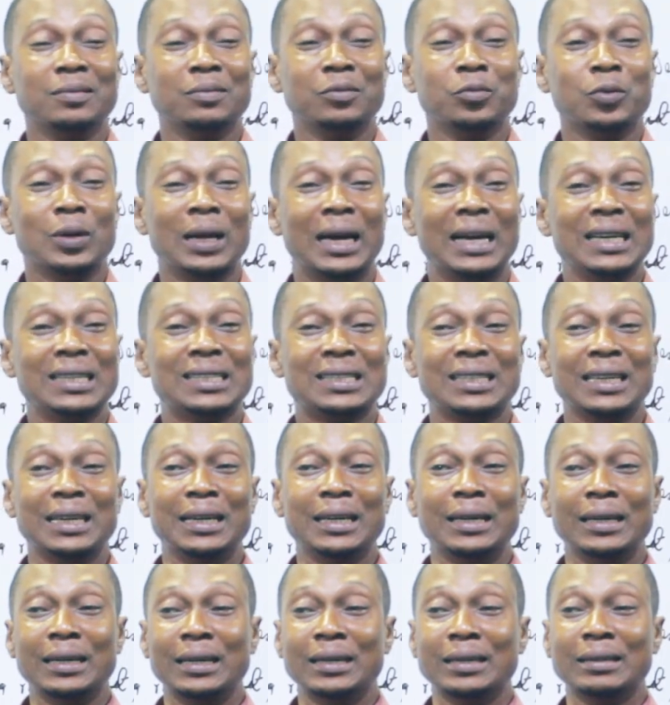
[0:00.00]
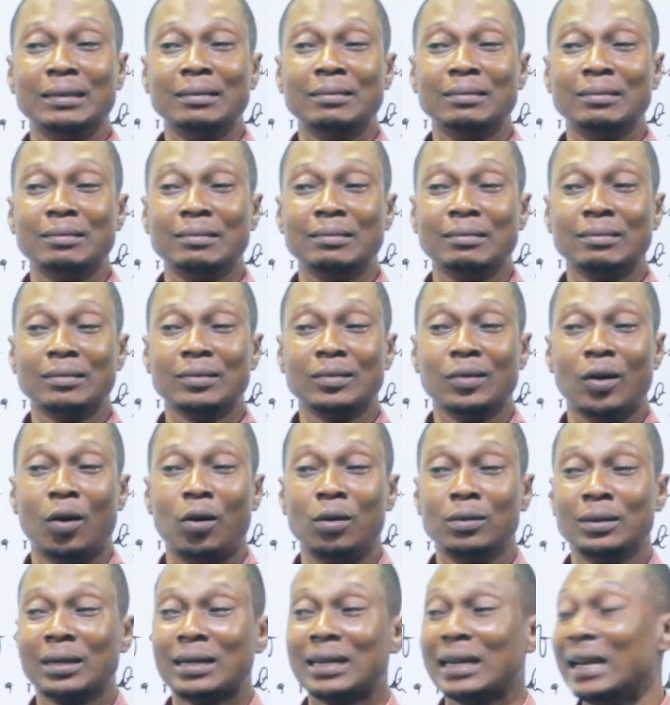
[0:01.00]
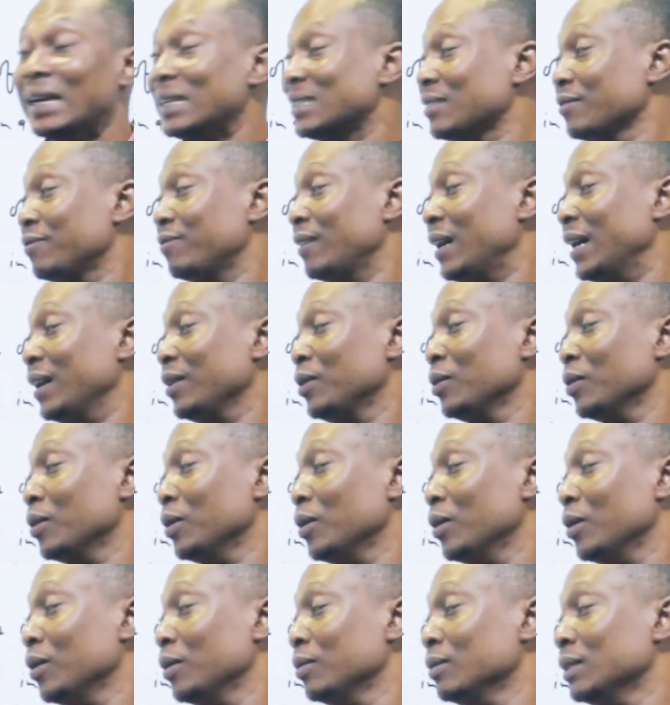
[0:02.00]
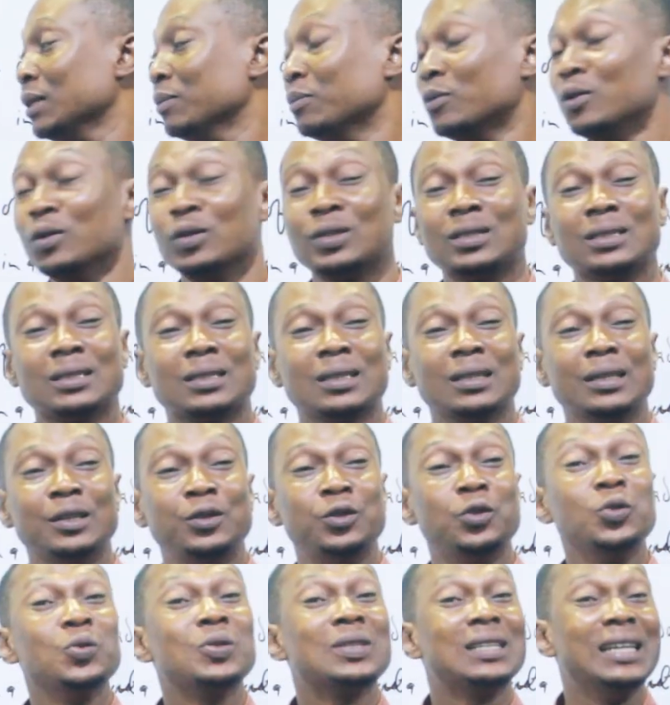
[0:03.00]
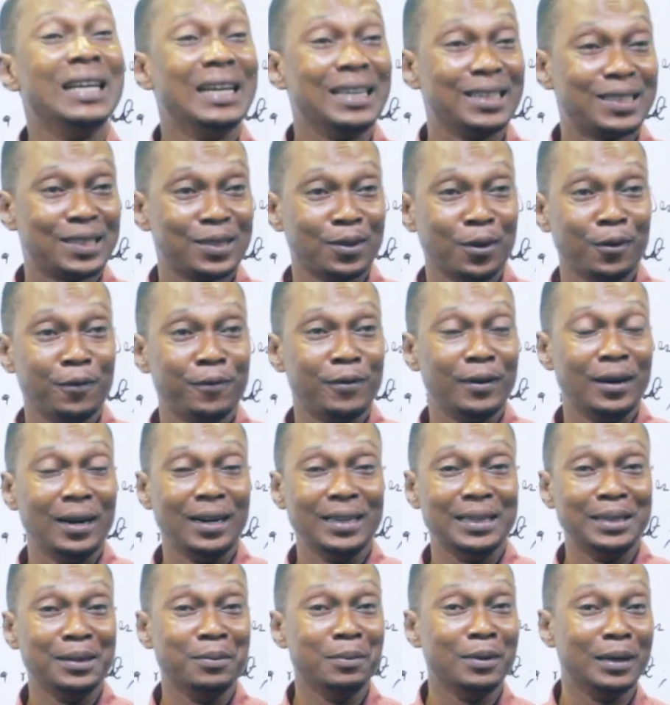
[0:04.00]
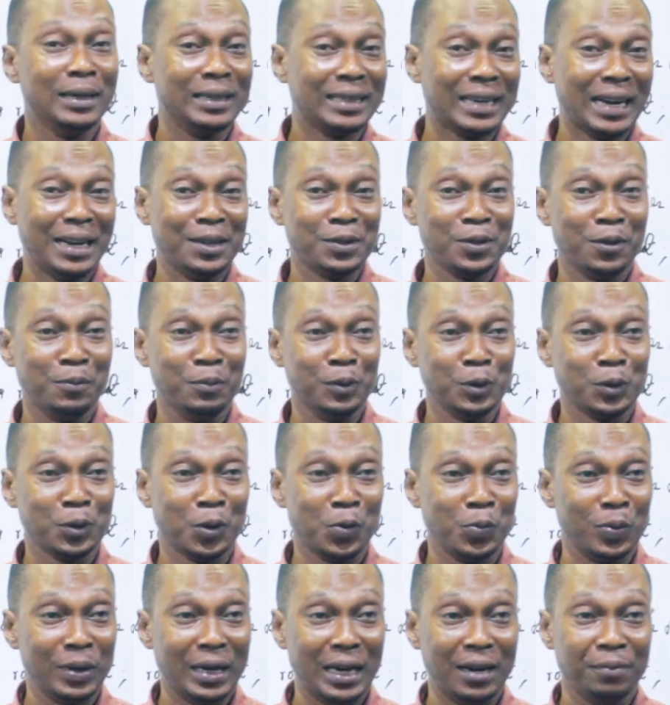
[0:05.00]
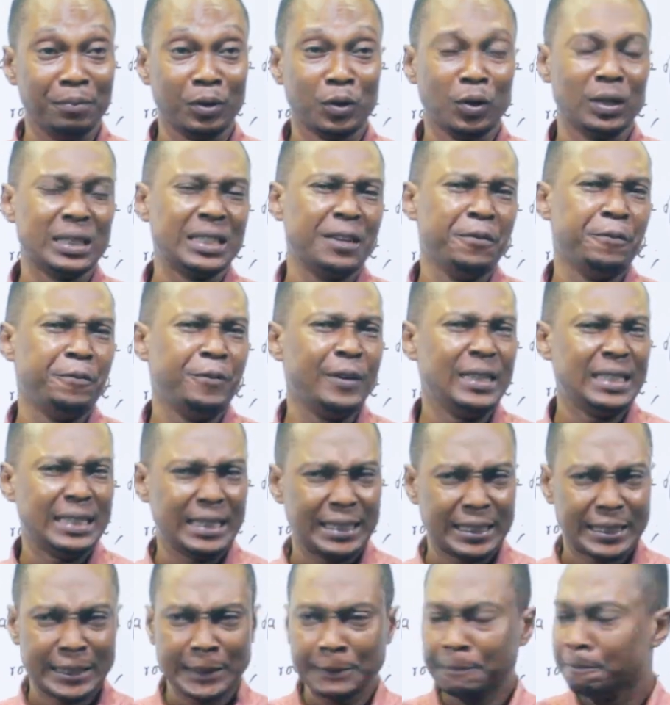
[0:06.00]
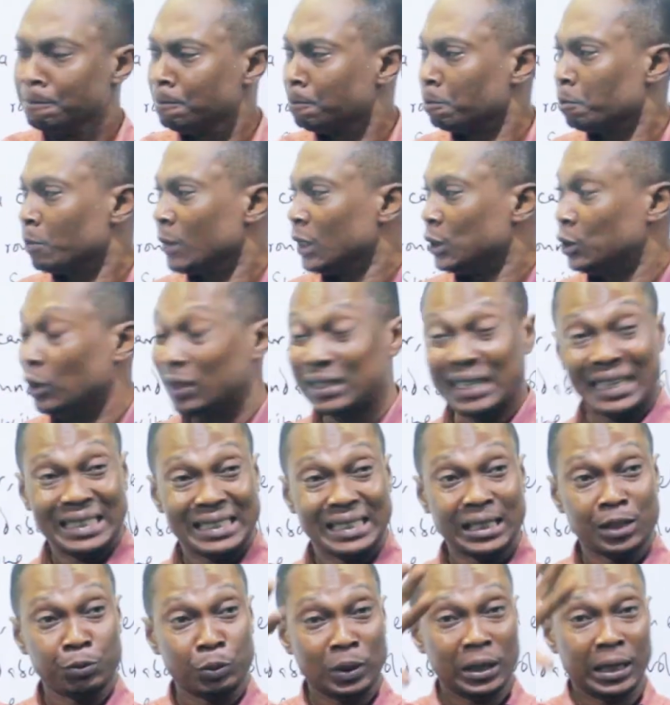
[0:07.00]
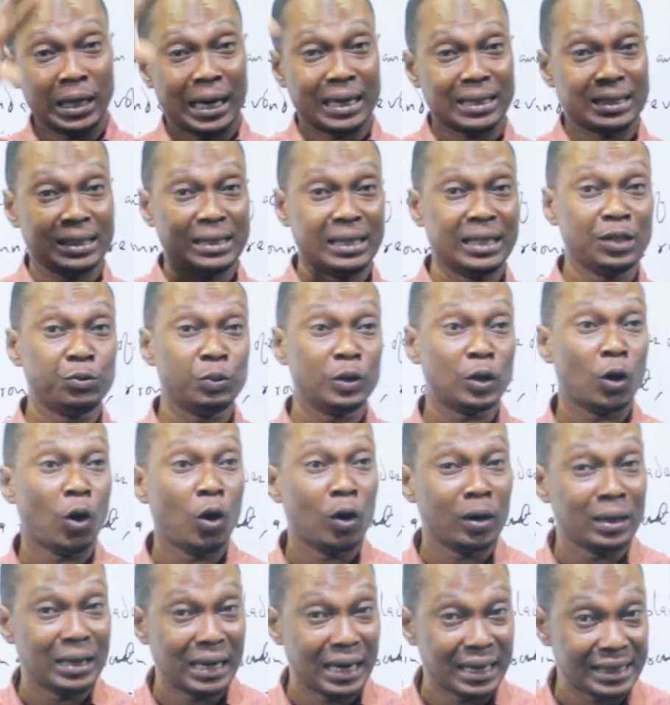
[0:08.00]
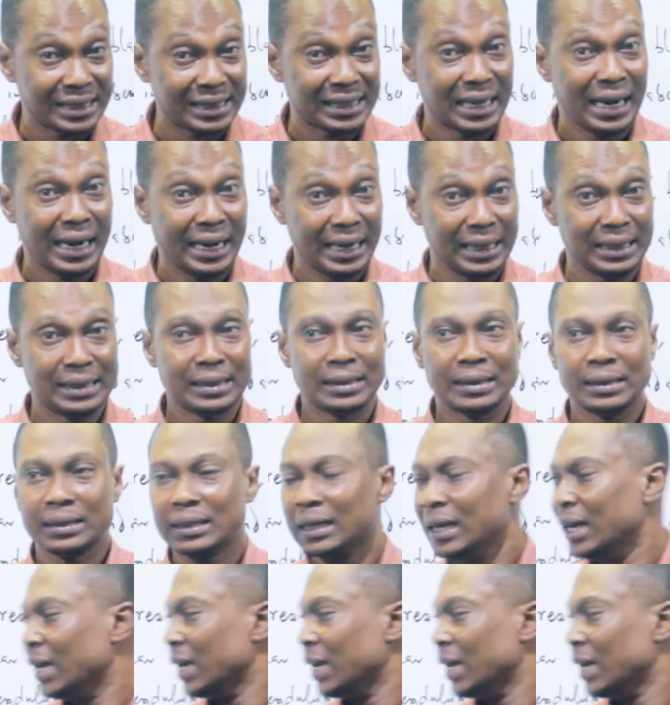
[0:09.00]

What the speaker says: would I say, unclassified or the most useless of the kinds of motion we have. Because in physics, just as it is with other sciences,